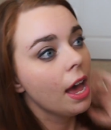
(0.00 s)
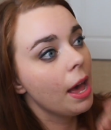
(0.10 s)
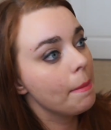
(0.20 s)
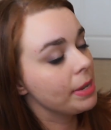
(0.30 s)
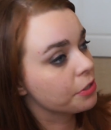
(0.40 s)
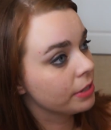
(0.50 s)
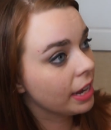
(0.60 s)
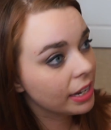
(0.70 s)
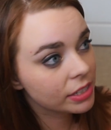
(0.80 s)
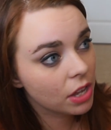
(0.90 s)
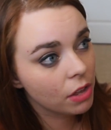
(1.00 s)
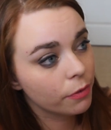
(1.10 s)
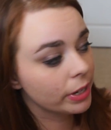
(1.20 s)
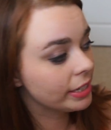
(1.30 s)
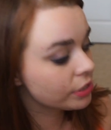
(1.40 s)
metronidazole
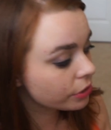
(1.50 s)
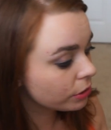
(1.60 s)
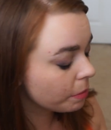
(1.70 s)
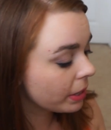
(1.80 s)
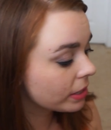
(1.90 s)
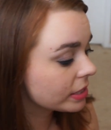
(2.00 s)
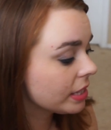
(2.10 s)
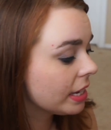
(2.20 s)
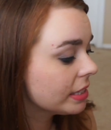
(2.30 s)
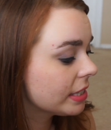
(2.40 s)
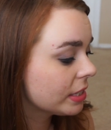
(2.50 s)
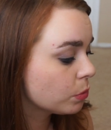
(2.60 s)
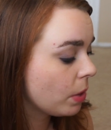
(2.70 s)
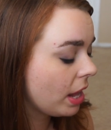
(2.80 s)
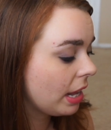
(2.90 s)
for internal parasites,
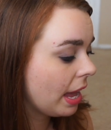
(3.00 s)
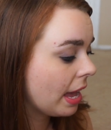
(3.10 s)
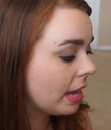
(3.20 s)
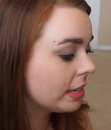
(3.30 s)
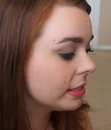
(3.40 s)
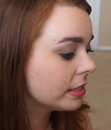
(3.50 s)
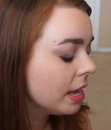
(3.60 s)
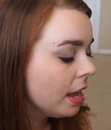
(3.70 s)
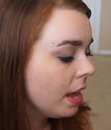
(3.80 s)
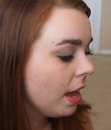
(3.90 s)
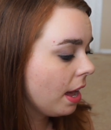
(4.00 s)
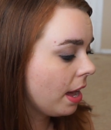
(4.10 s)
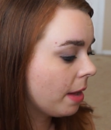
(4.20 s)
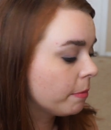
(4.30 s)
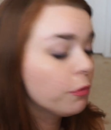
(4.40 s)
as well as
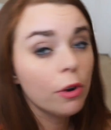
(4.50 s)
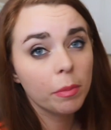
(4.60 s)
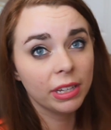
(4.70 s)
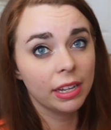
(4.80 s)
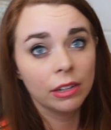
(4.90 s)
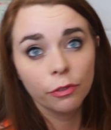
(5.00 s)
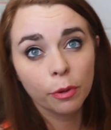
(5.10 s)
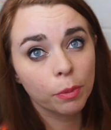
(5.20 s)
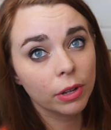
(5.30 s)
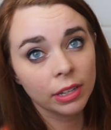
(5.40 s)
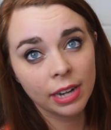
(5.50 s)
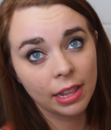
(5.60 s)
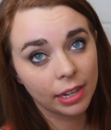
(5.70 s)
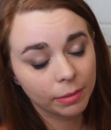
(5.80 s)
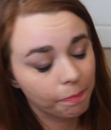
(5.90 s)
formalin for brooklinella.